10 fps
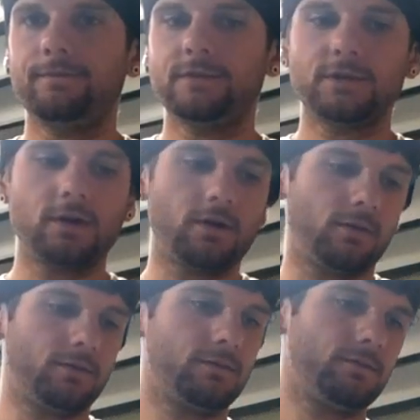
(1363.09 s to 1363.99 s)

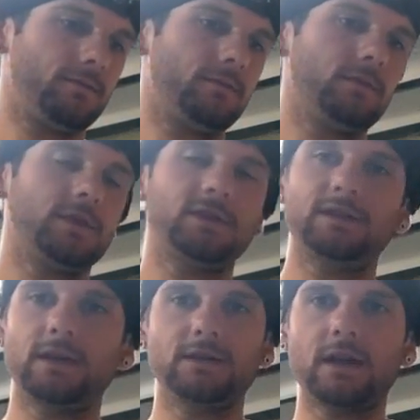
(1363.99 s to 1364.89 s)
So it
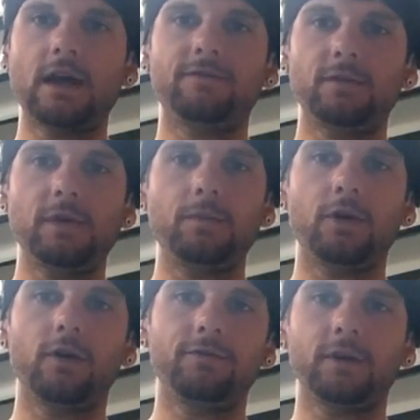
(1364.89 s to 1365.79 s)
doesn't have to be
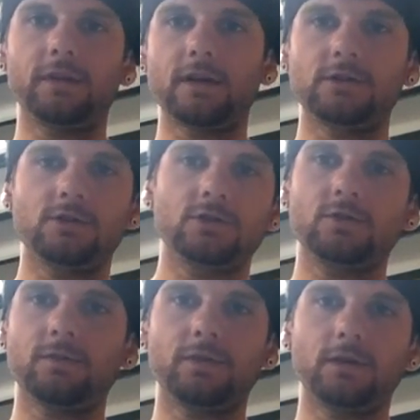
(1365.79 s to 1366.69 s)
perfect as you're
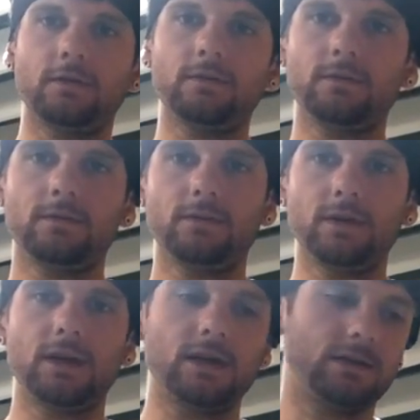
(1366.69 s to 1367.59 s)
stripping the
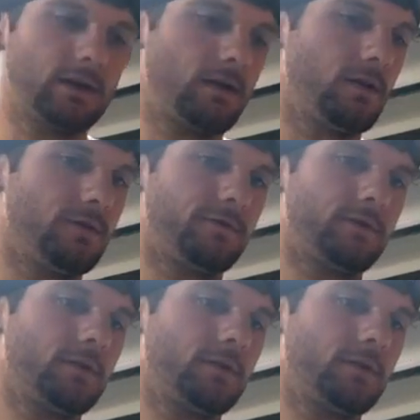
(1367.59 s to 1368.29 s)
casing off.